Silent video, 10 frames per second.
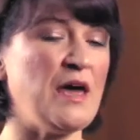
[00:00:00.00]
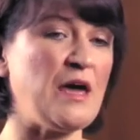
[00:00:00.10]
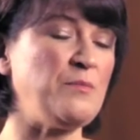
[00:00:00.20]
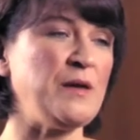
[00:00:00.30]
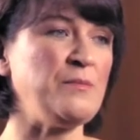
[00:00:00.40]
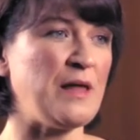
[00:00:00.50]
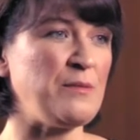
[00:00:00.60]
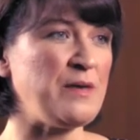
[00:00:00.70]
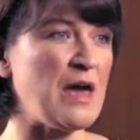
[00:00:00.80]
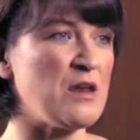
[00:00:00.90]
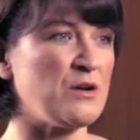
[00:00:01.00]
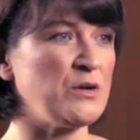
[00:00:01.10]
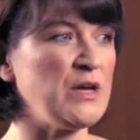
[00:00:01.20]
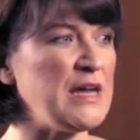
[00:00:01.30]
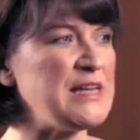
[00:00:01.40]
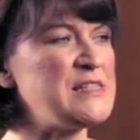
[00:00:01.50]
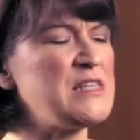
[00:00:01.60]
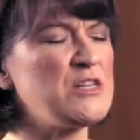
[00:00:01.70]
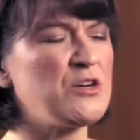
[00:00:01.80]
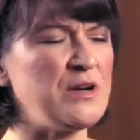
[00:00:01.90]
and P-Plate Piano is the
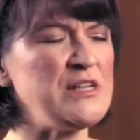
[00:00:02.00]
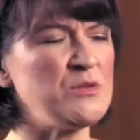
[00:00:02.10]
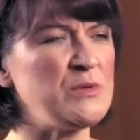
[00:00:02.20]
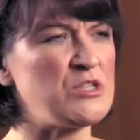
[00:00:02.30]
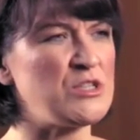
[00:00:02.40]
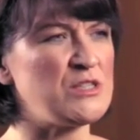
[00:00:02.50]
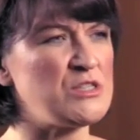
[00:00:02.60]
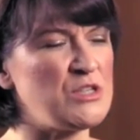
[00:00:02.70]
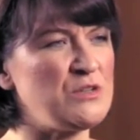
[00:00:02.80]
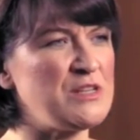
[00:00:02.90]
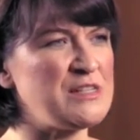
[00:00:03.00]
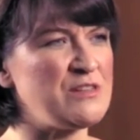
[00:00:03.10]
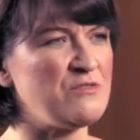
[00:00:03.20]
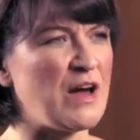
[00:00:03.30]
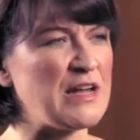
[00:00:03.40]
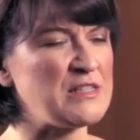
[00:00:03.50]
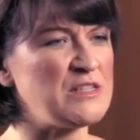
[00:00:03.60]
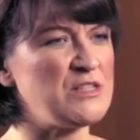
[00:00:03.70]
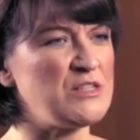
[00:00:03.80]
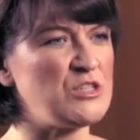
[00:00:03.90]
degree to which the student is invited